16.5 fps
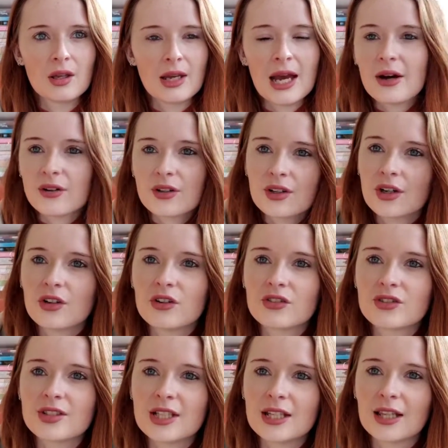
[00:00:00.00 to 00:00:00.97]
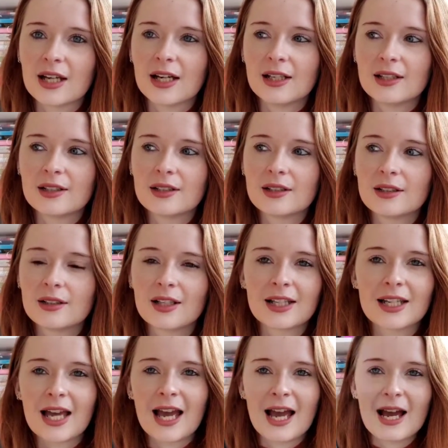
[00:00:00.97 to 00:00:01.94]
how did I not see that?
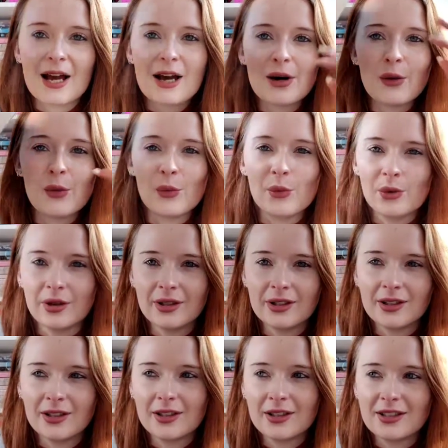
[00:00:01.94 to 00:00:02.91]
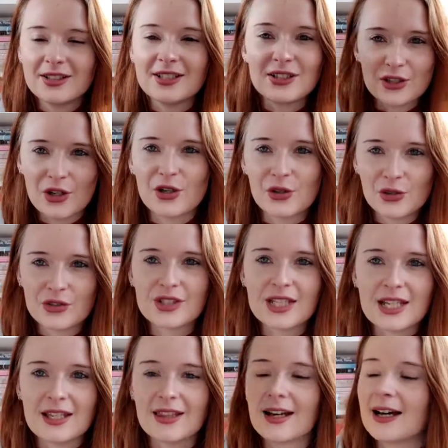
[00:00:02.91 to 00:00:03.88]
Like, how did I not
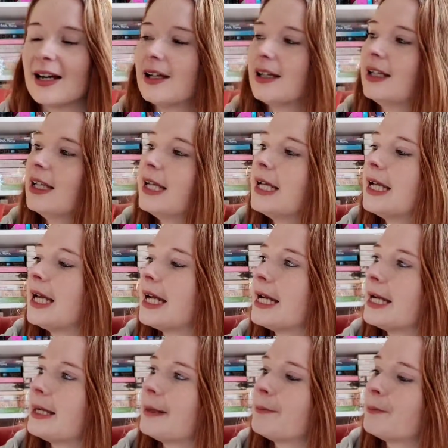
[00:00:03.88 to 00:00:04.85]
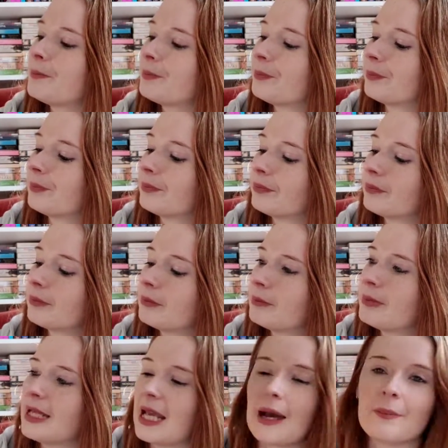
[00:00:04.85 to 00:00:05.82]
see that? But
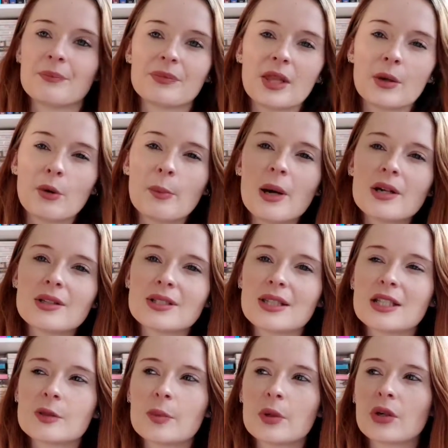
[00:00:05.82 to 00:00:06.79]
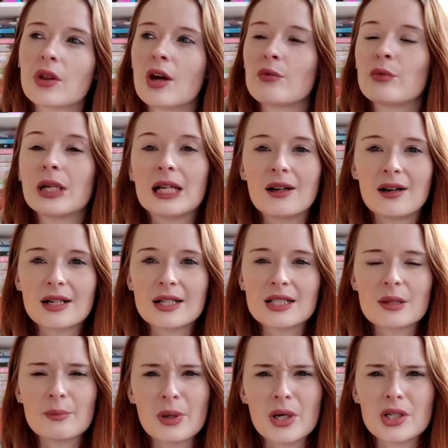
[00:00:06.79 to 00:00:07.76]
yeah, there were parts of this book that I really
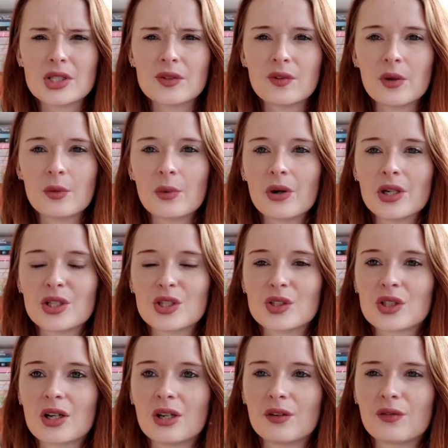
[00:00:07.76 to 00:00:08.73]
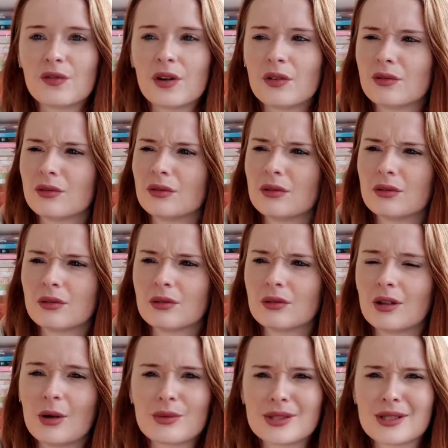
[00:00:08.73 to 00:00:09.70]
liked, and parts of it where I just kind of felt,
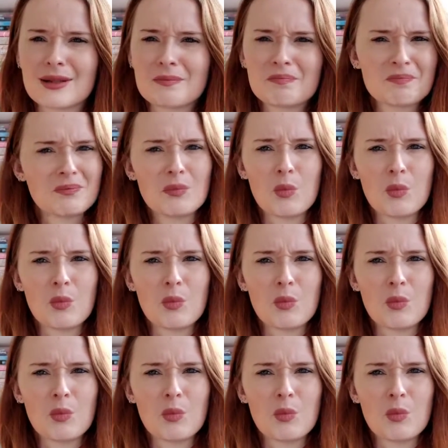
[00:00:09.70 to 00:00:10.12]
I was like,